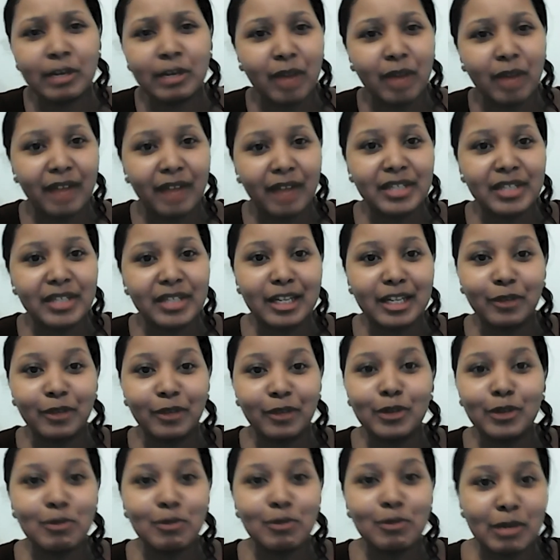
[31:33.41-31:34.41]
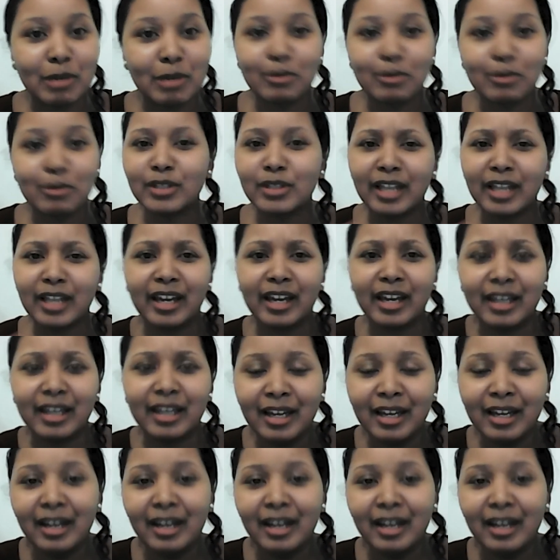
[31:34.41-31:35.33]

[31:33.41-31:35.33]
but I've seen a few people say